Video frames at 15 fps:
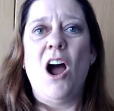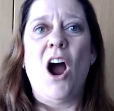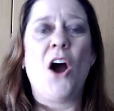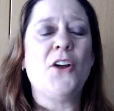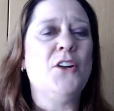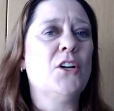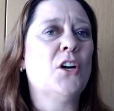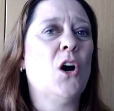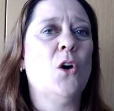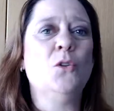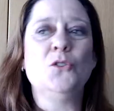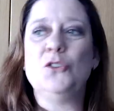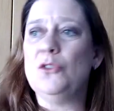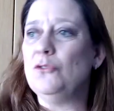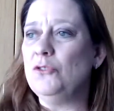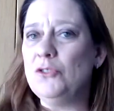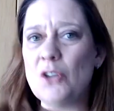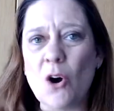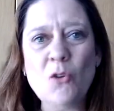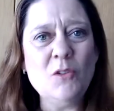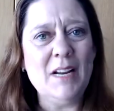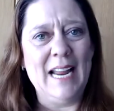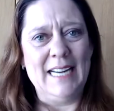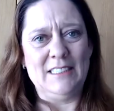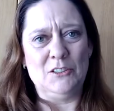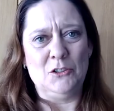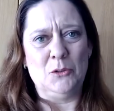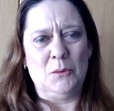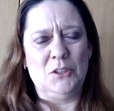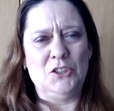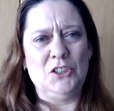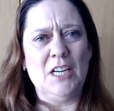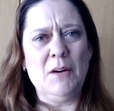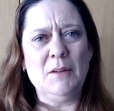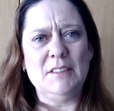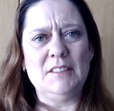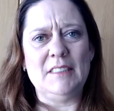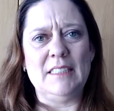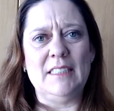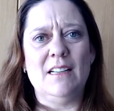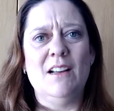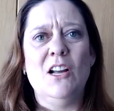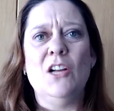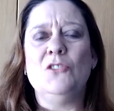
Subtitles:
Are you going to donate it to a charity?